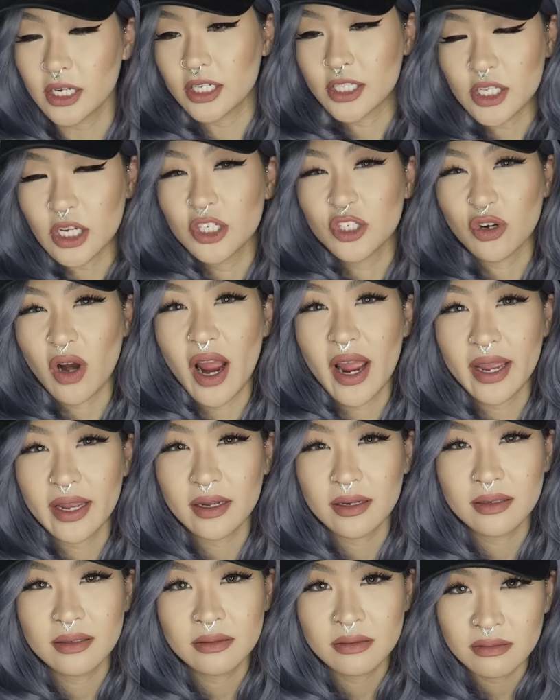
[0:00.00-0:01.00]
start
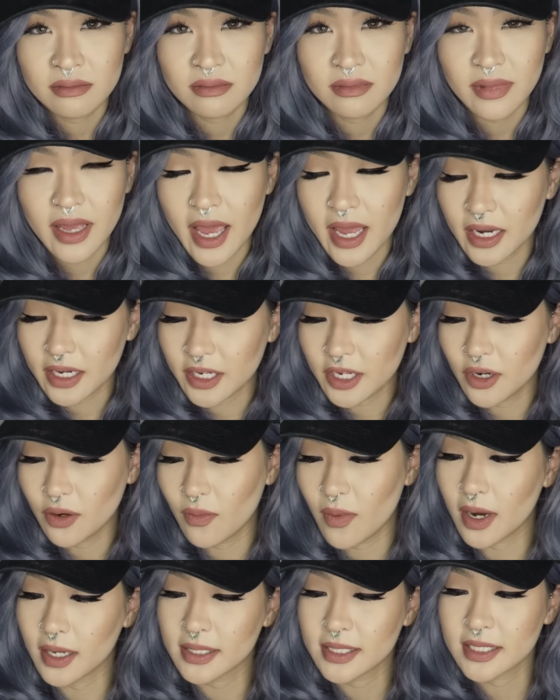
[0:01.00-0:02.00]
drying, and you
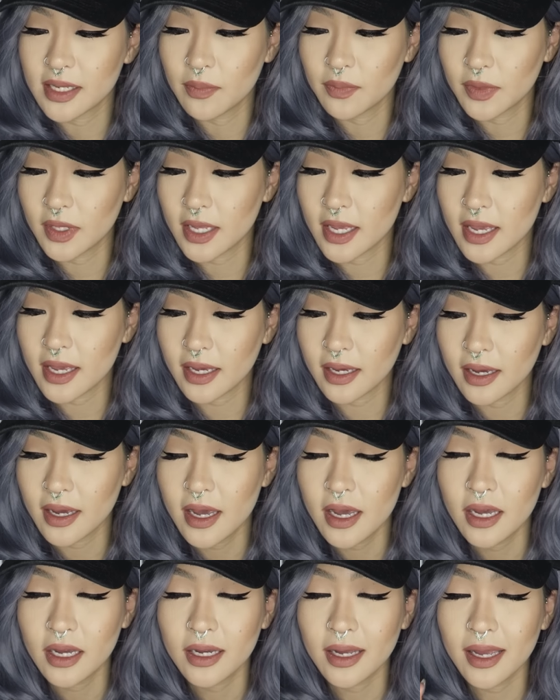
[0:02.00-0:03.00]
don't want something
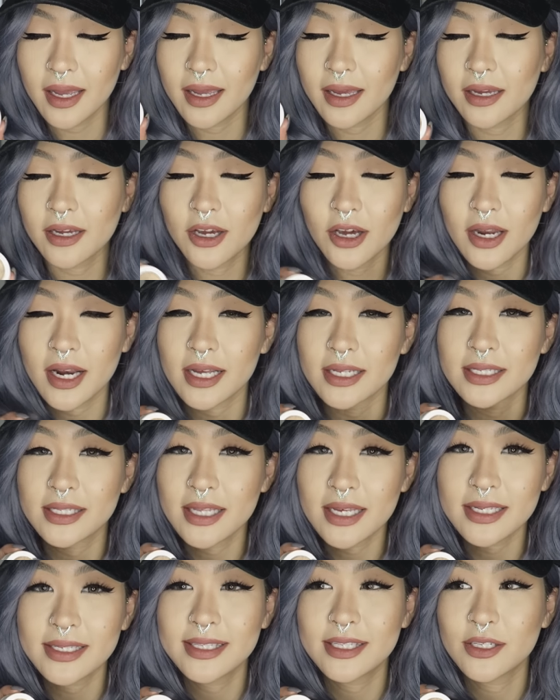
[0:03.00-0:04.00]
good as
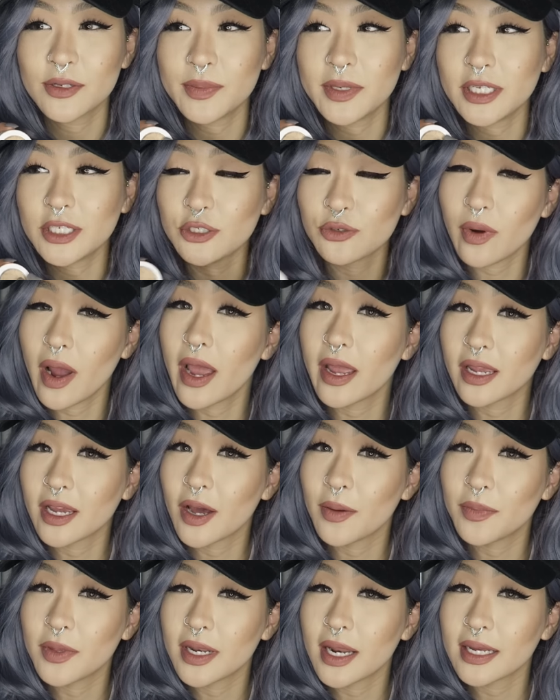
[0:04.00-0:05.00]
this to be drying
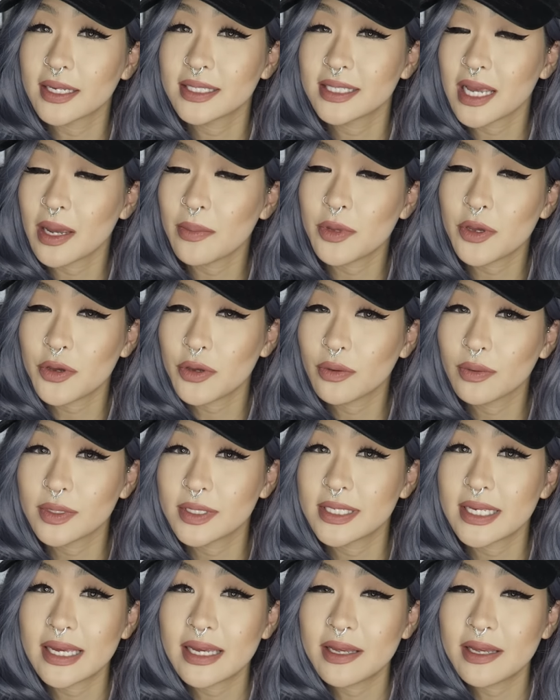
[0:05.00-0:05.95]
up the next time you use